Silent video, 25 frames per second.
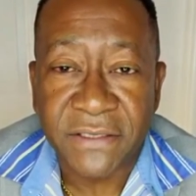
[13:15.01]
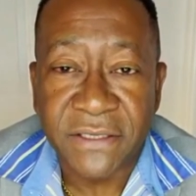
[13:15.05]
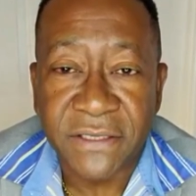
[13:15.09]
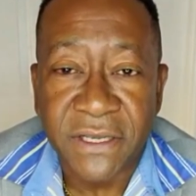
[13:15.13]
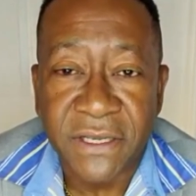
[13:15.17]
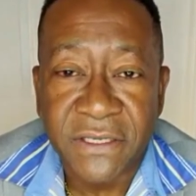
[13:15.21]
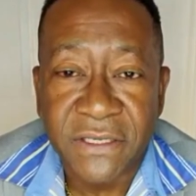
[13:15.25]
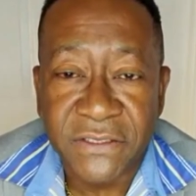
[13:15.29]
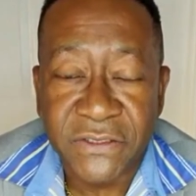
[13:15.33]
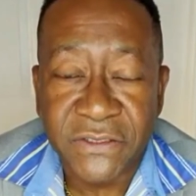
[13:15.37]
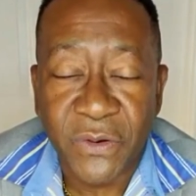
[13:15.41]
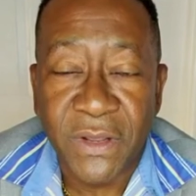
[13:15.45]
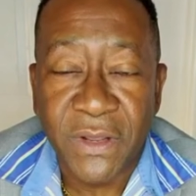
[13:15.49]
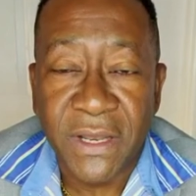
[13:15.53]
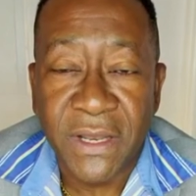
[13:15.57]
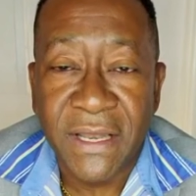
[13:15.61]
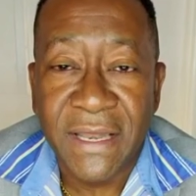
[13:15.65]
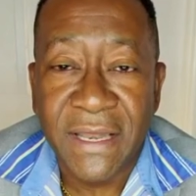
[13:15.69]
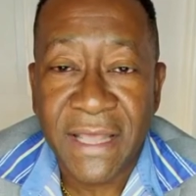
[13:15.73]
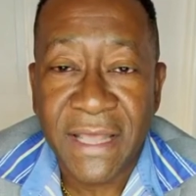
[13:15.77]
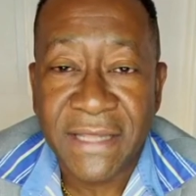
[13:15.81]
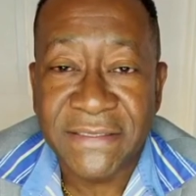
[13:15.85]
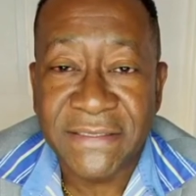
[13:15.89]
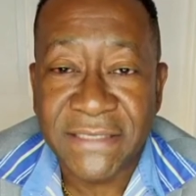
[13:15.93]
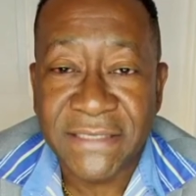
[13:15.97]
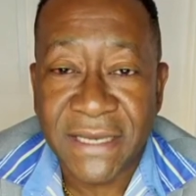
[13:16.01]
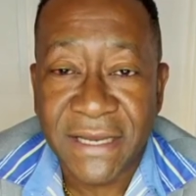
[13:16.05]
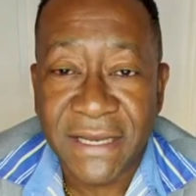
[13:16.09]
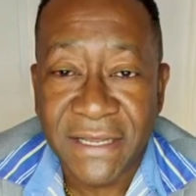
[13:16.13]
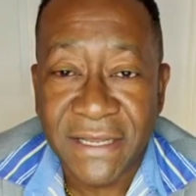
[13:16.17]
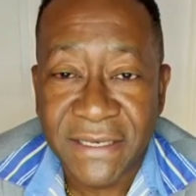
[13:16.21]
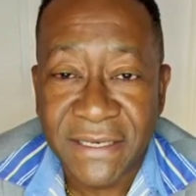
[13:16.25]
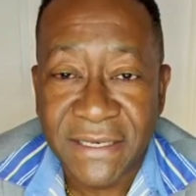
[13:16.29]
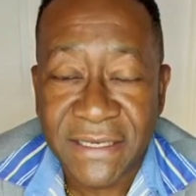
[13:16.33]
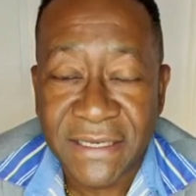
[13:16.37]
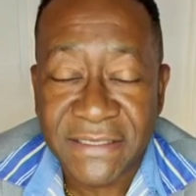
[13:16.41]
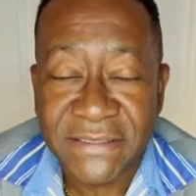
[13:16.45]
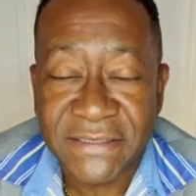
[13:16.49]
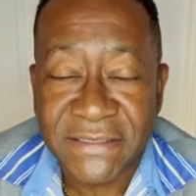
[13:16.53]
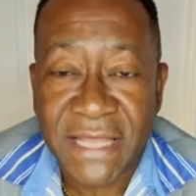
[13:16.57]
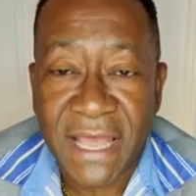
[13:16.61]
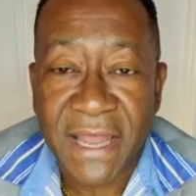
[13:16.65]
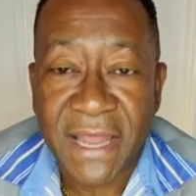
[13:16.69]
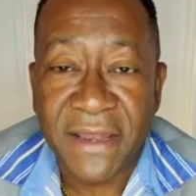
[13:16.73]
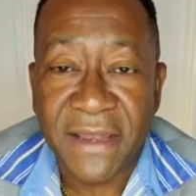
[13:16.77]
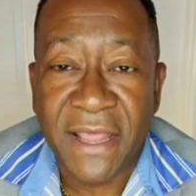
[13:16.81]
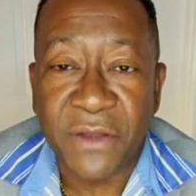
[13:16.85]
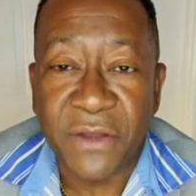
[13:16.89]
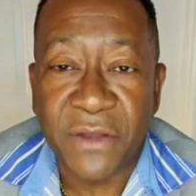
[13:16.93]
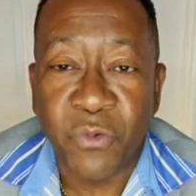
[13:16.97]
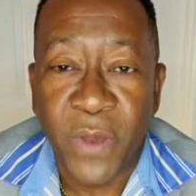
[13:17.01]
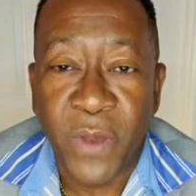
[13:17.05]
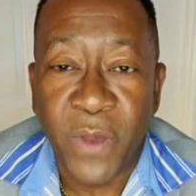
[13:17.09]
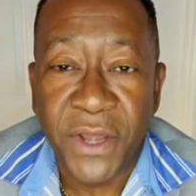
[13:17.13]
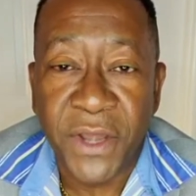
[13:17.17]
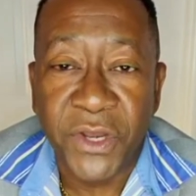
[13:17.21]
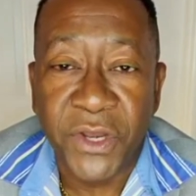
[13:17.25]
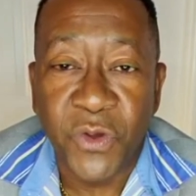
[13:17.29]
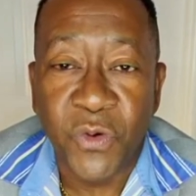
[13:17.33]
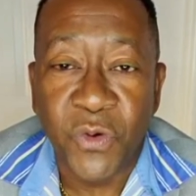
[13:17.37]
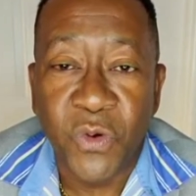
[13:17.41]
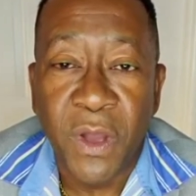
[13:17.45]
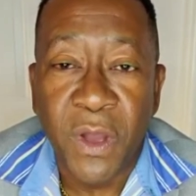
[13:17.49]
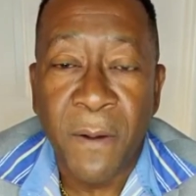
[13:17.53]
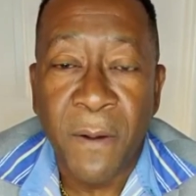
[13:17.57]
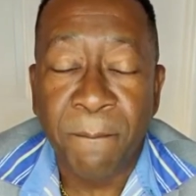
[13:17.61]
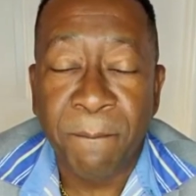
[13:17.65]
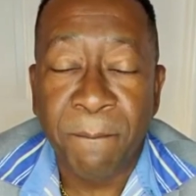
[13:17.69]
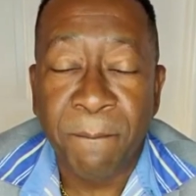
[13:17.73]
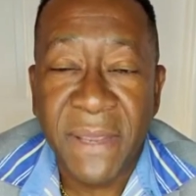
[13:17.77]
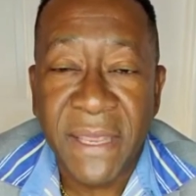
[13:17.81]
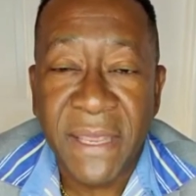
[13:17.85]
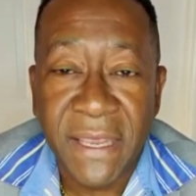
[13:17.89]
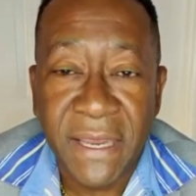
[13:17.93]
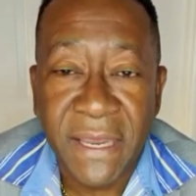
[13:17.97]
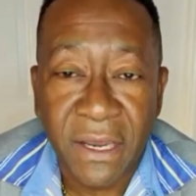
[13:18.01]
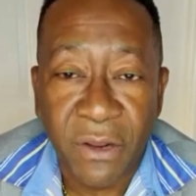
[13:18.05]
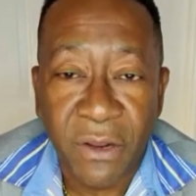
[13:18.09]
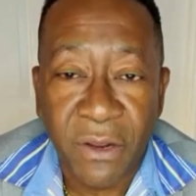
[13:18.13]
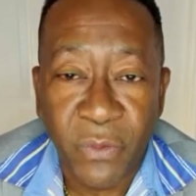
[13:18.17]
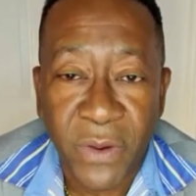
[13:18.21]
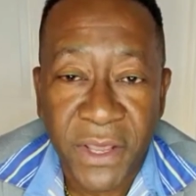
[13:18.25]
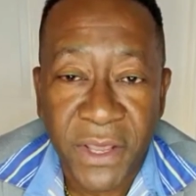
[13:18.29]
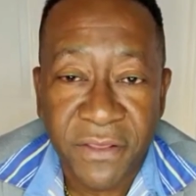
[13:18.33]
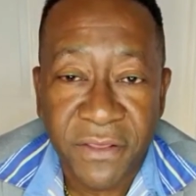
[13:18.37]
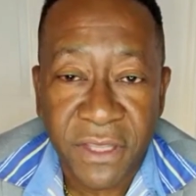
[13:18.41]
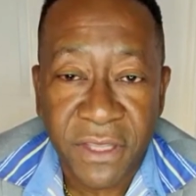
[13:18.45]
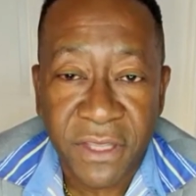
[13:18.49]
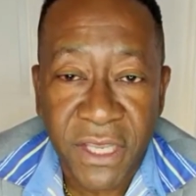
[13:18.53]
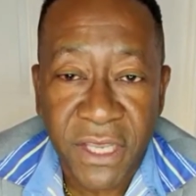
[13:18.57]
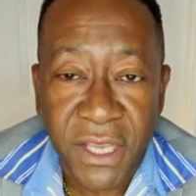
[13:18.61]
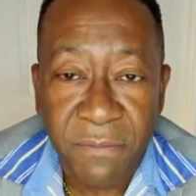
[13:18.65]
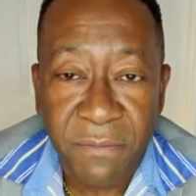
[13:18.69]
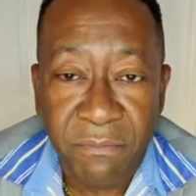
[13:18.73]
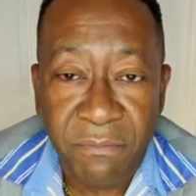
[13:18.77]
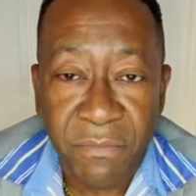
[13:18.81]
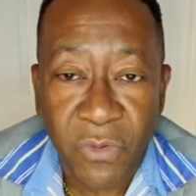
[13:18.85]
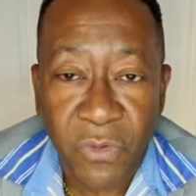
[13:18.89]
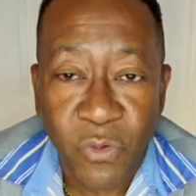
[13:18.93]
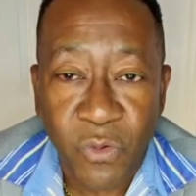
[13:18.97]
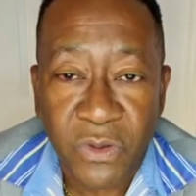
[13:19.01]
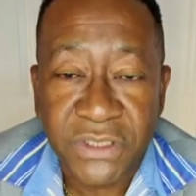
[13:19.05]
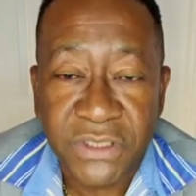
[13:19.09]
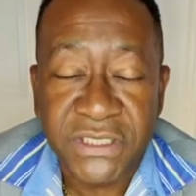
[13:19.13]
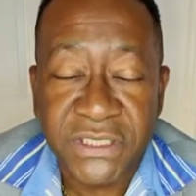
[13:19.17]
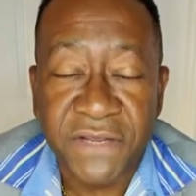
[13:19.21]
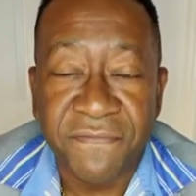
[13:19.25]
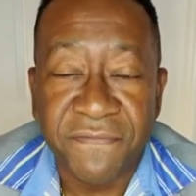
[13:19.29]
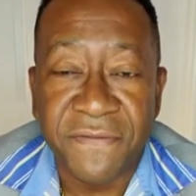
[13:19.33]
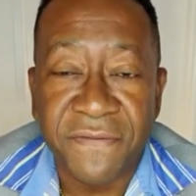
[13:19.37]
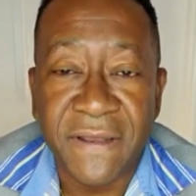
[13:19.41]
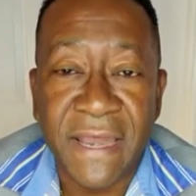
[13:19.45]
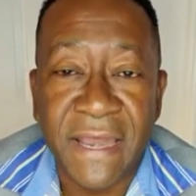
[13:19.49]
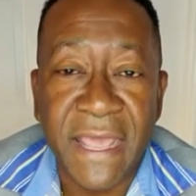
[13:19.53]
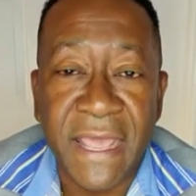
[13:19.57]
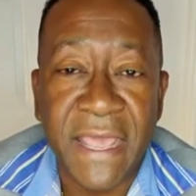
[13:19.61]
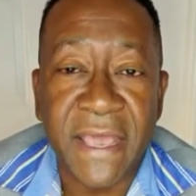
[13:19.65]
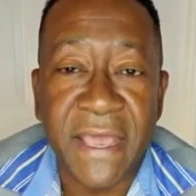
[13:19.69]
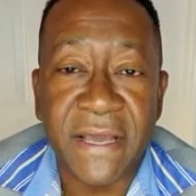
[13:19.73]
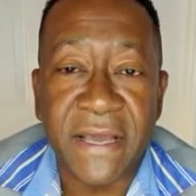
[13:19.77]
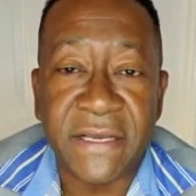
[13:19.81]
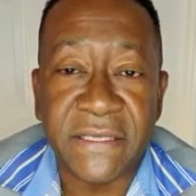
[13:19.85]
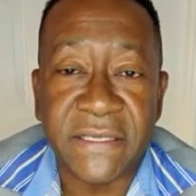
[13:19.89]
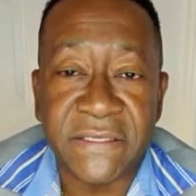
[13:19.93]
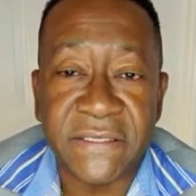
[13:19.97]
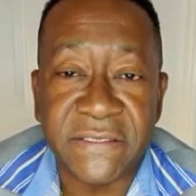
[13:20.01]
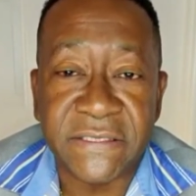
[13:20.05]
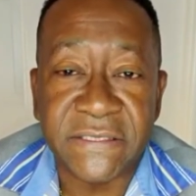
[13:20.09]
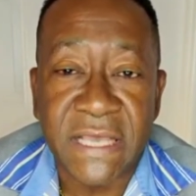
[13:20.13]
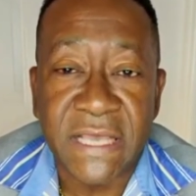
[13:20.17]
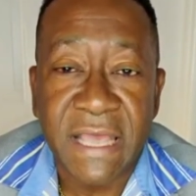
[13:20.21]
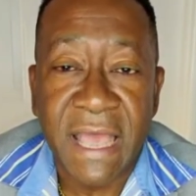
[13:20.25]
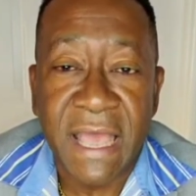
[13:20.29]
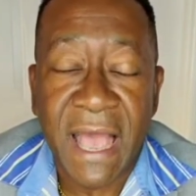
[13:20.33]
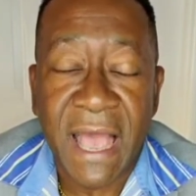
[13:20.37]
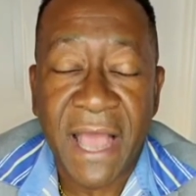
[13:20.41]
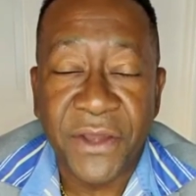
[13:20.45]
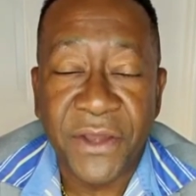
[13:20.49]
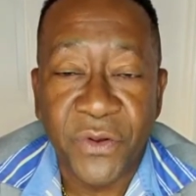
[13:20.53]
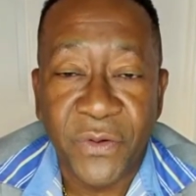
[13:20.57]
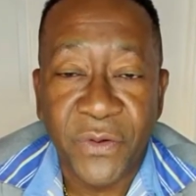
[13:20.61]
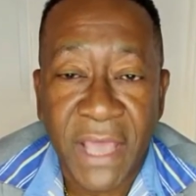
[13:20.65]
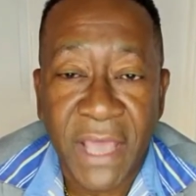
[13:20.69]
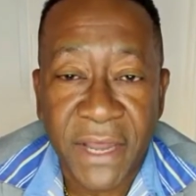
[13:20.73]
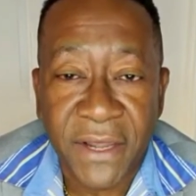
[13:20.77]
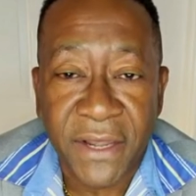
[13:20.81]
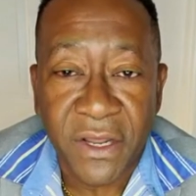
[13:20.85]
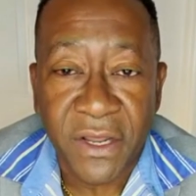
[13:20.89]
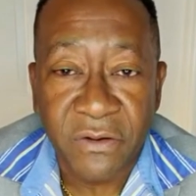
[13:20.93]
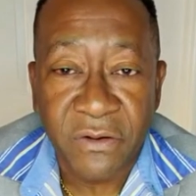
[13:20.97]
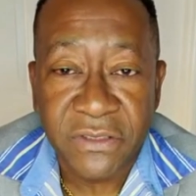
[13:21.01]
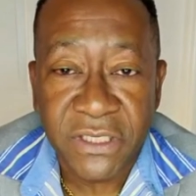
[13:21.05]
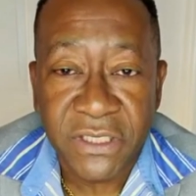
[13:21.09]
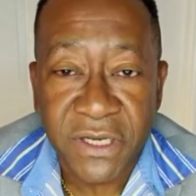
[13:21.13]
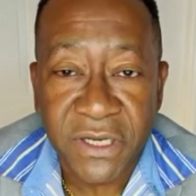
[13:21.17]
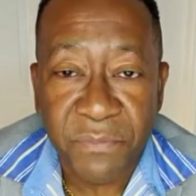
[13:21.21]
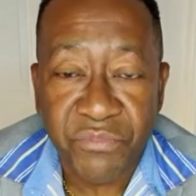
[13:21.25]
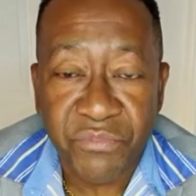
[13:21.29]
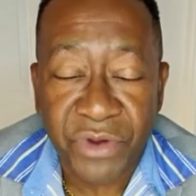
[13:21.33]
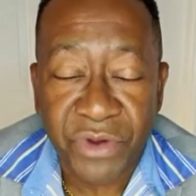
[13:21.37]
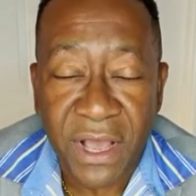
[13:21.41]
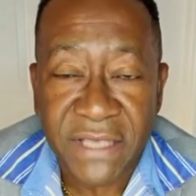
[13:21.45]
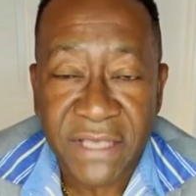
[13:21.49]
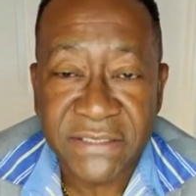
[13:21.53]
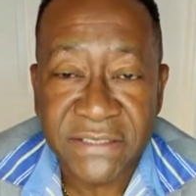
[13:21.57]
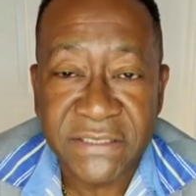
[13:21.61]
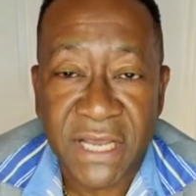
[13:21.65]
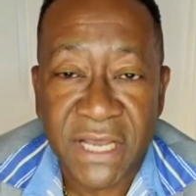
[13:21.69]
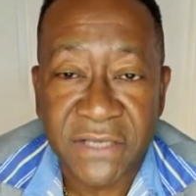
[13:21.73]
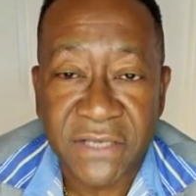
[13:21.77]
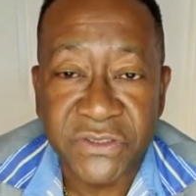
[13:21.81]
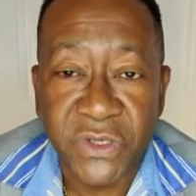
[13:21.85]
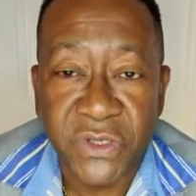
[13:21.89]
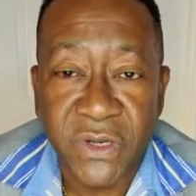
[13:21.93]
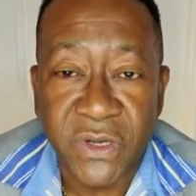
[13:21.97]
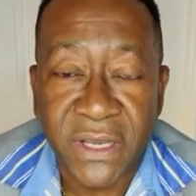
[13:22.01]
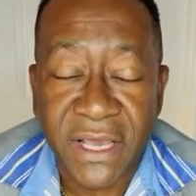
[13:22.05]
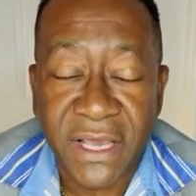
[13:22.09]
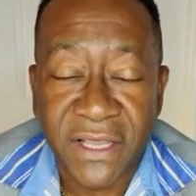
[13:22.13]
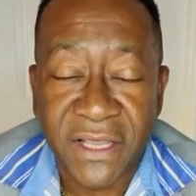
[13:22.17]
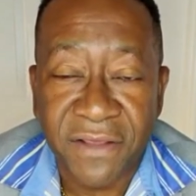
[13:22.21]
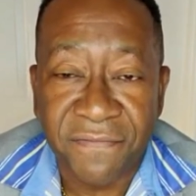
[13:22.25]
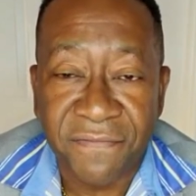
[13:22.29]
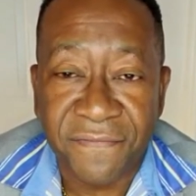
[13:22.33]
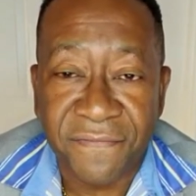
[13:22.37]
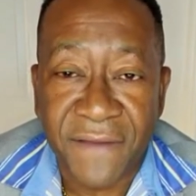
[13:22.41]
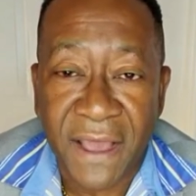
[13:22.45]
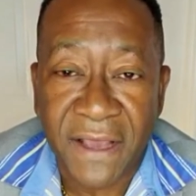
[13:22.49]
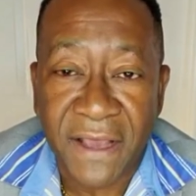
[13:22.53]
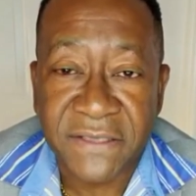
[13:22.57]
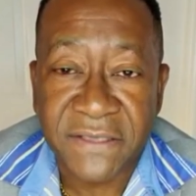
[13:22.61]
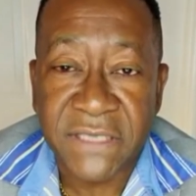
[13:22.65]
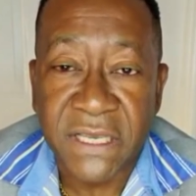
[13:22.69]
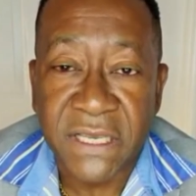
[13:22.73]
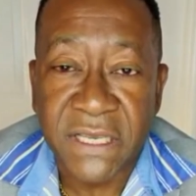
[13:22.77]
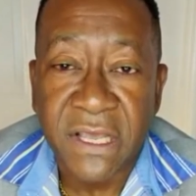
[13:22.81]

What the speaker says: So let's understand that when you peel away the emotive layers and you get down to the brass tacks, you look at the facts.